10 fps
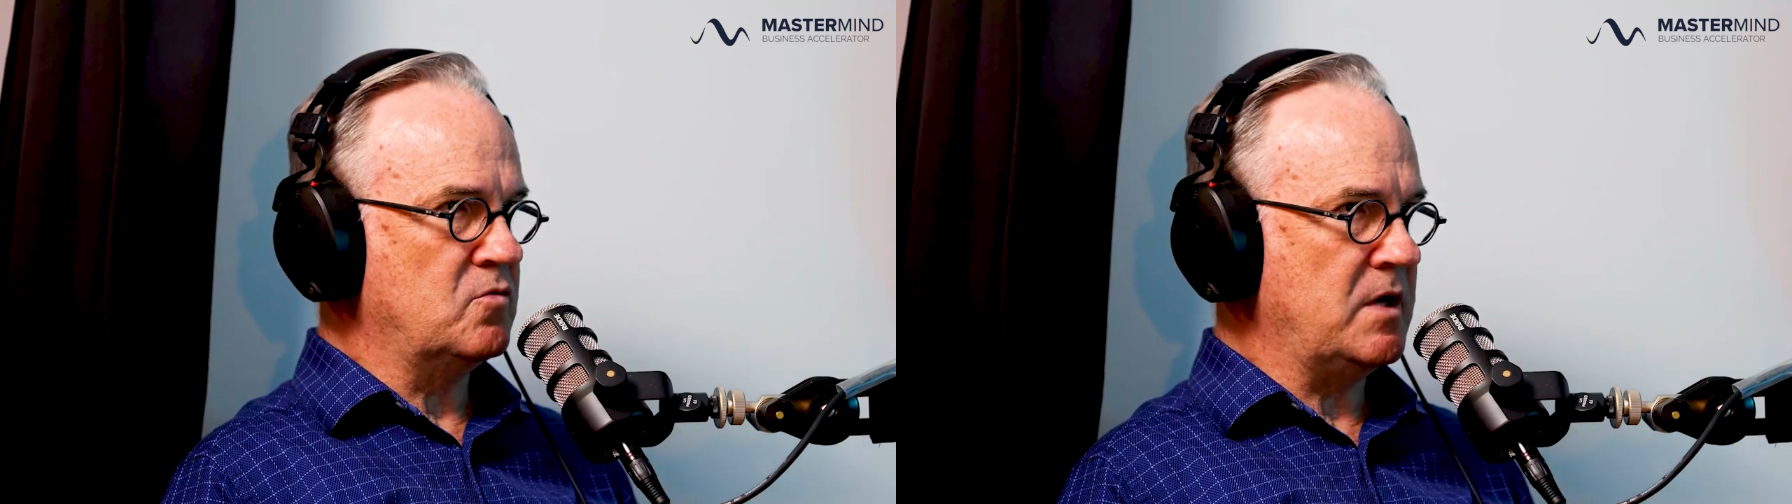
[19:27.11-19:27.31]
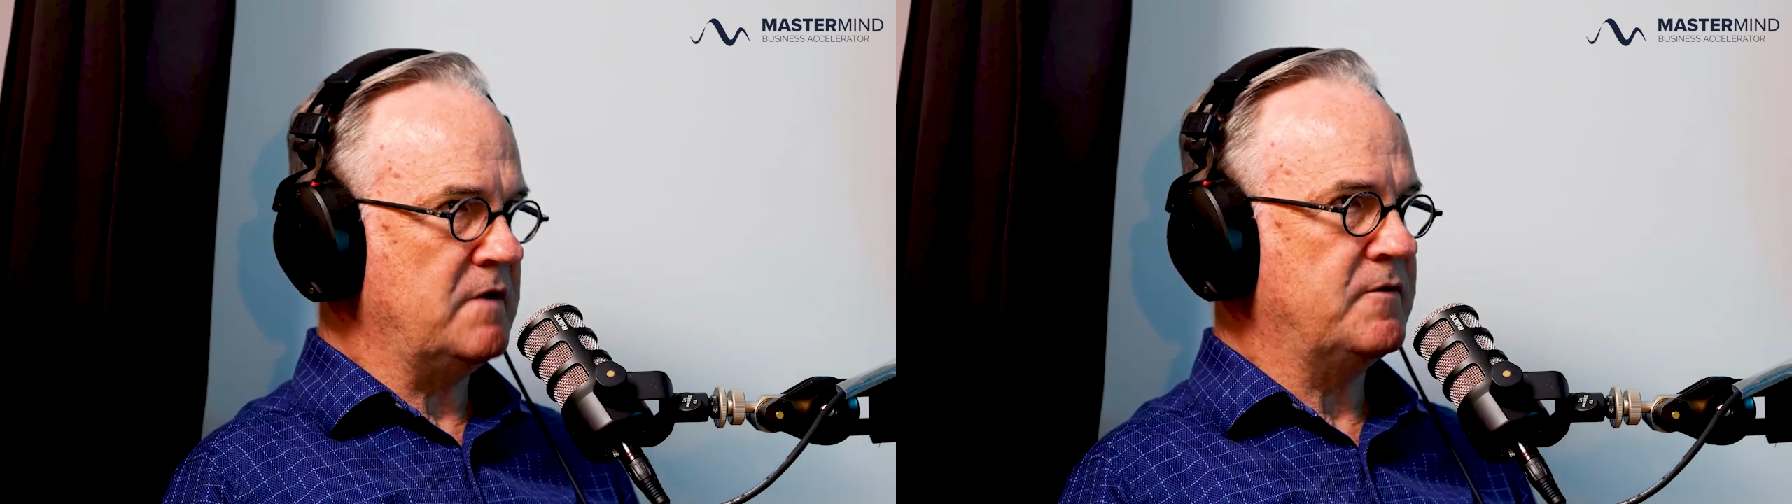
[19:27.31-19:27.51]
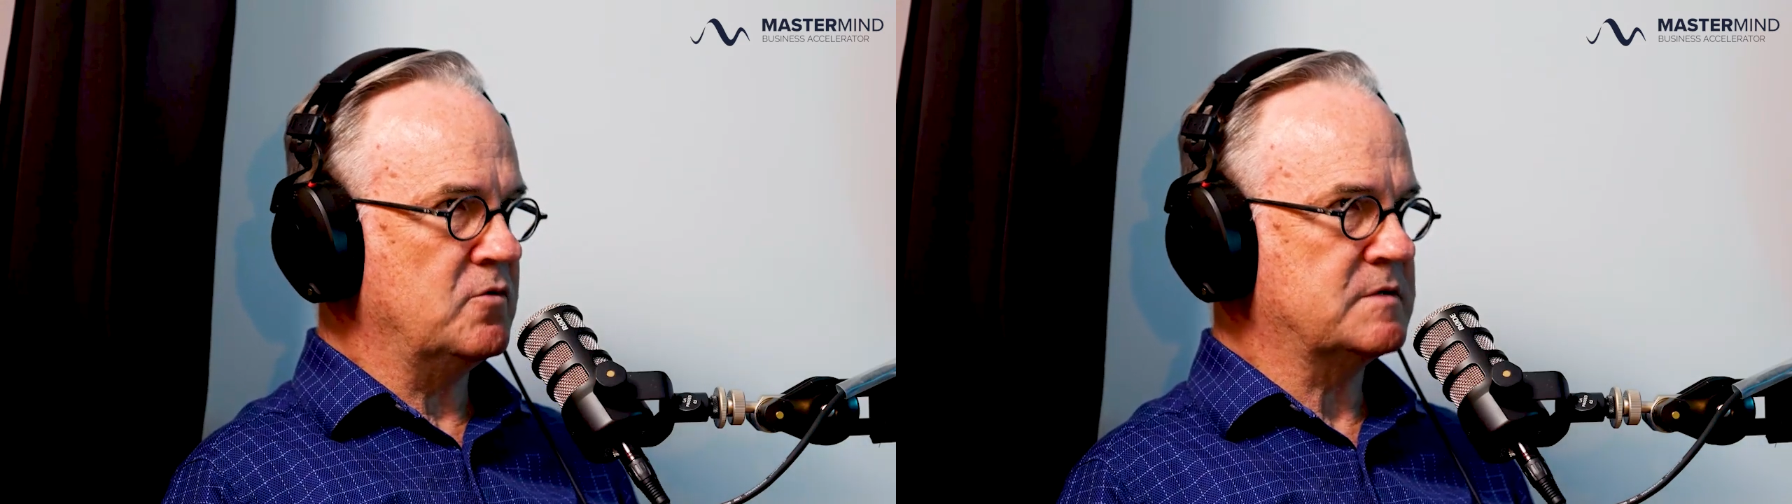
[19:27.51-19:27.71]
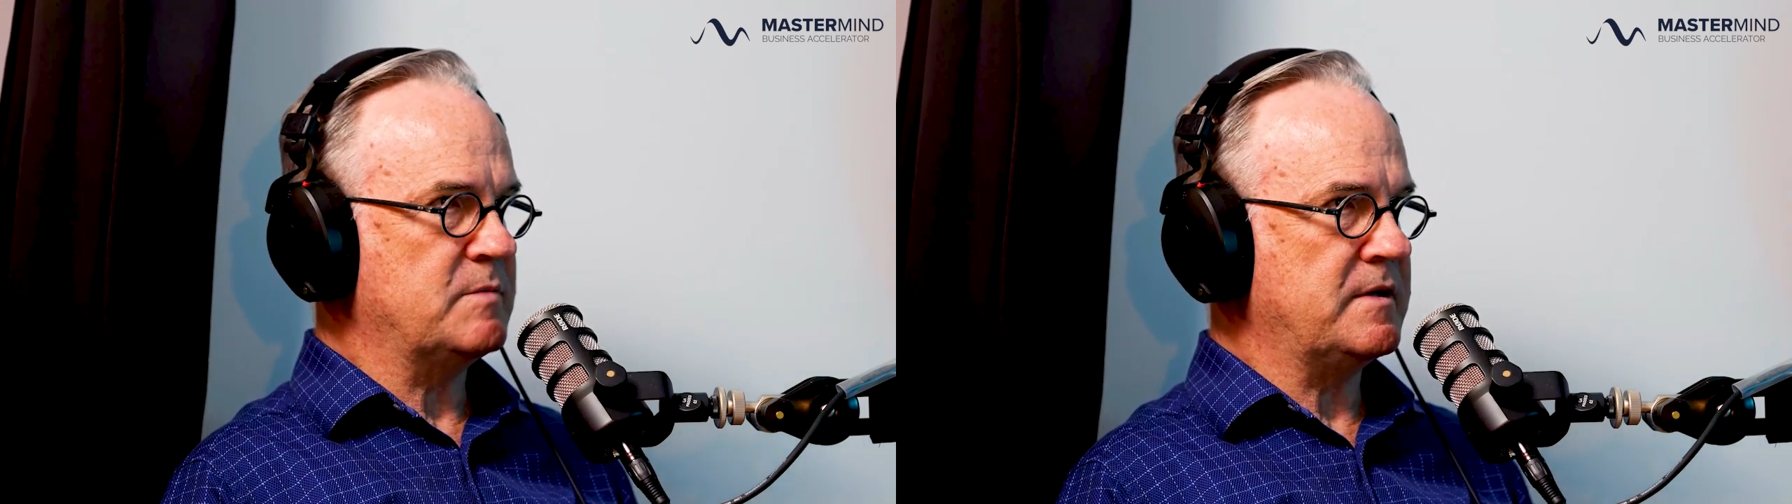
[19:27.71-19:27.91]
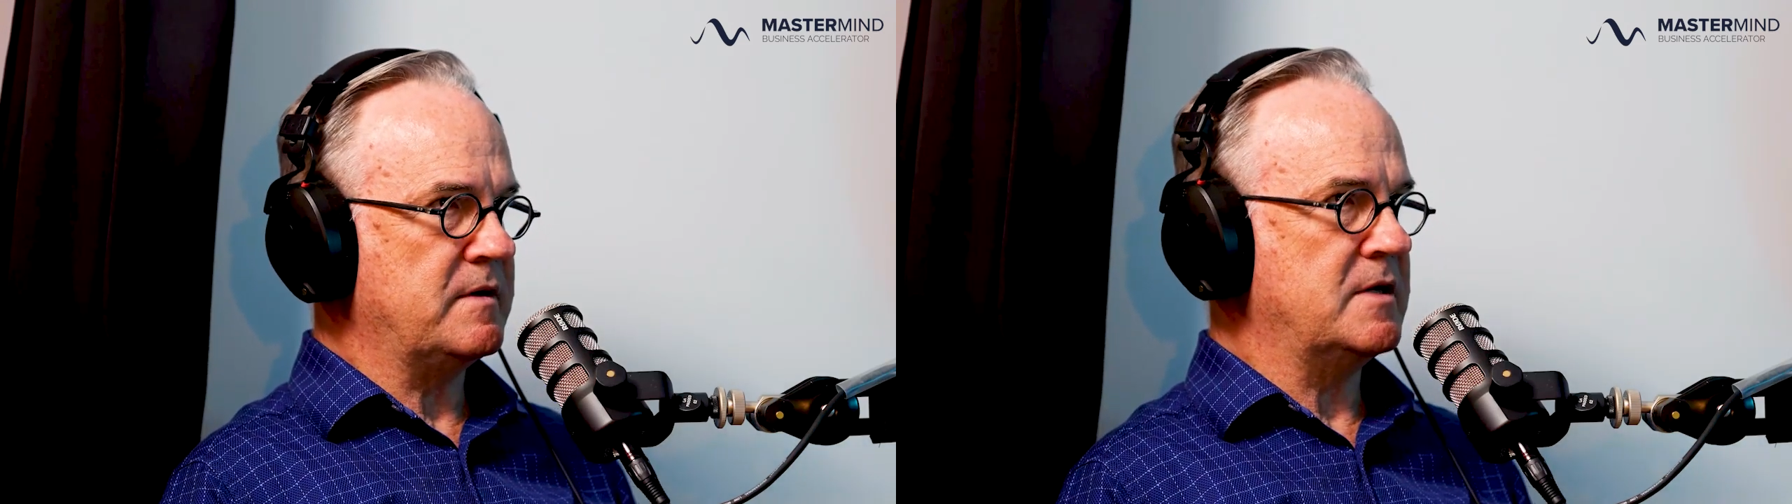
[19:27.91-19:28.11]

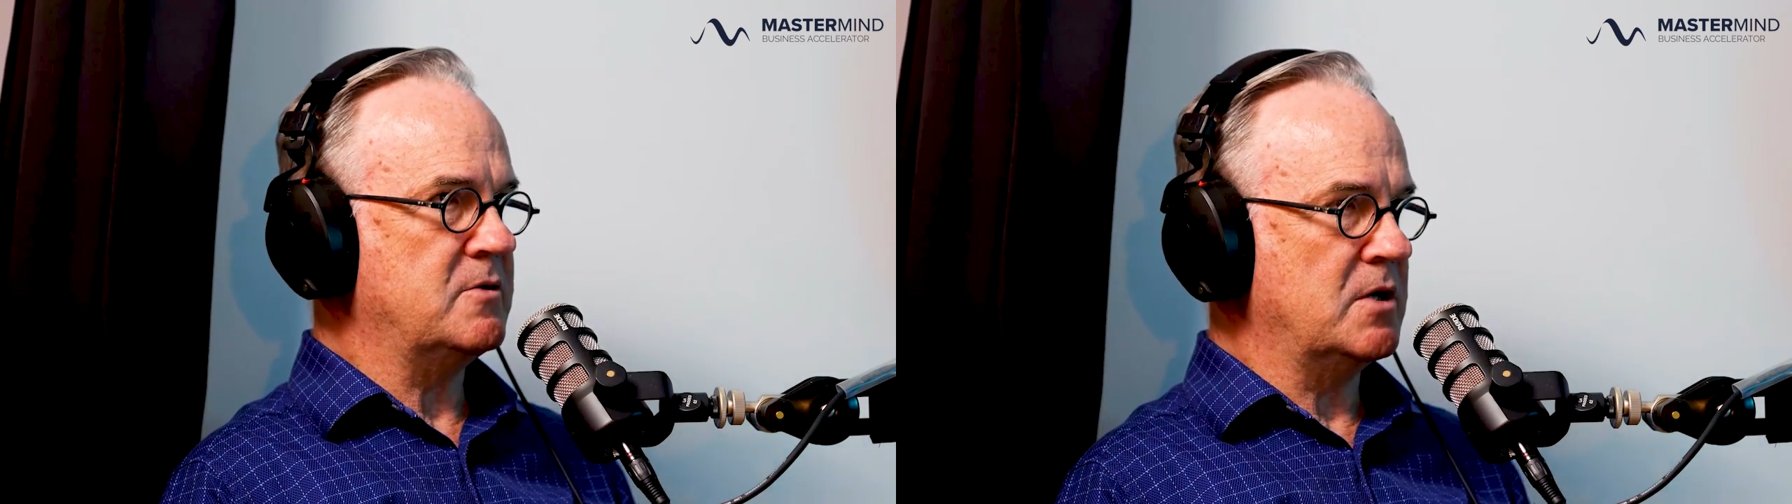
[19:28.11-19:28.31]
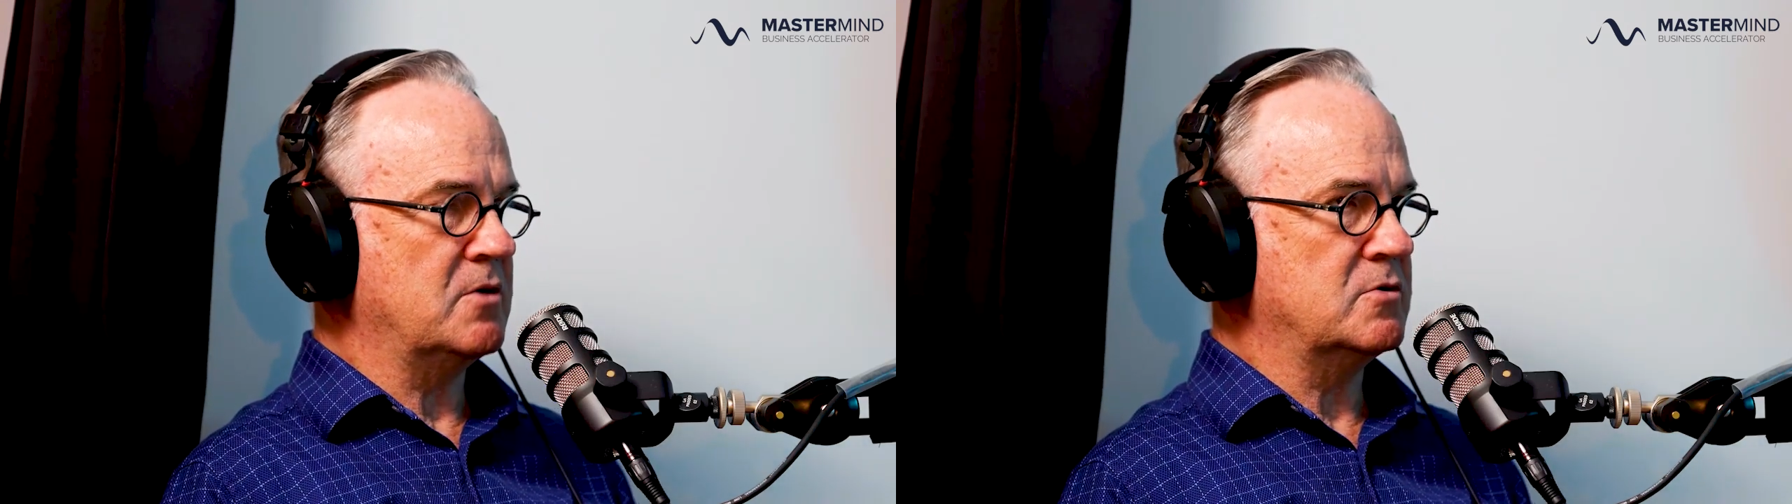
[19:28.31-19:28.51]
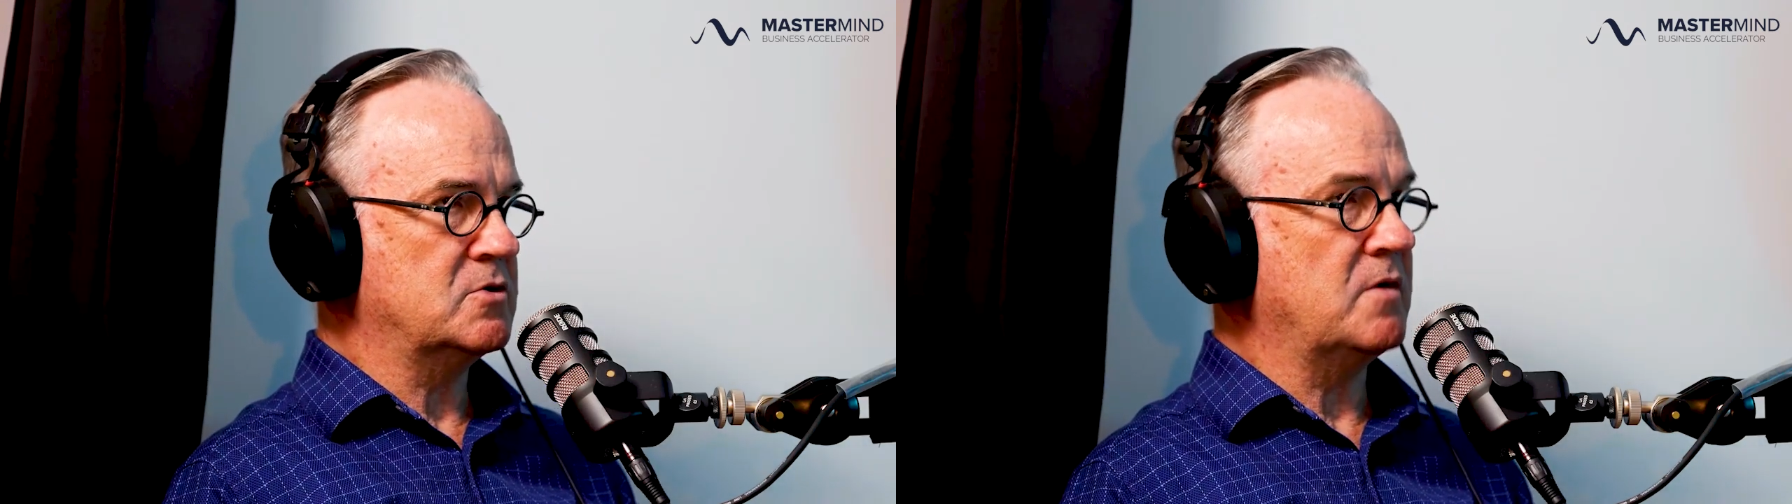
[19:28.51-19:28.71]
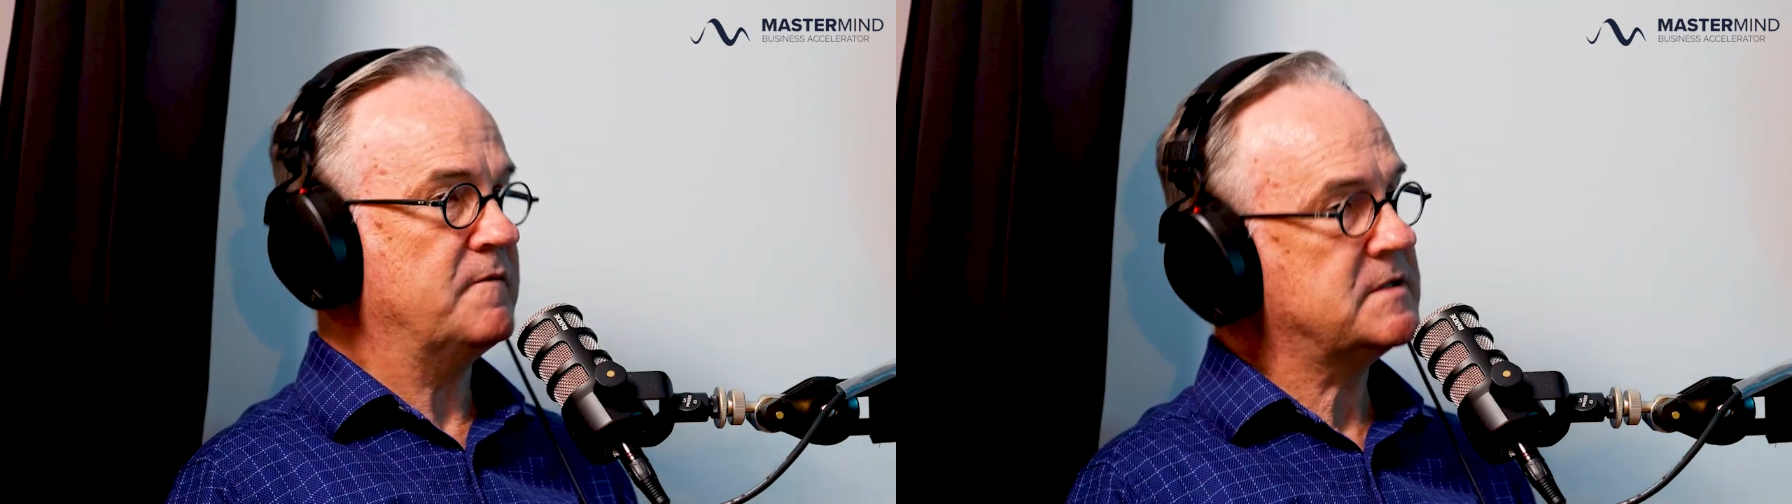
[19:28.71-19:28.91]
reinforcement that they're doing a good job.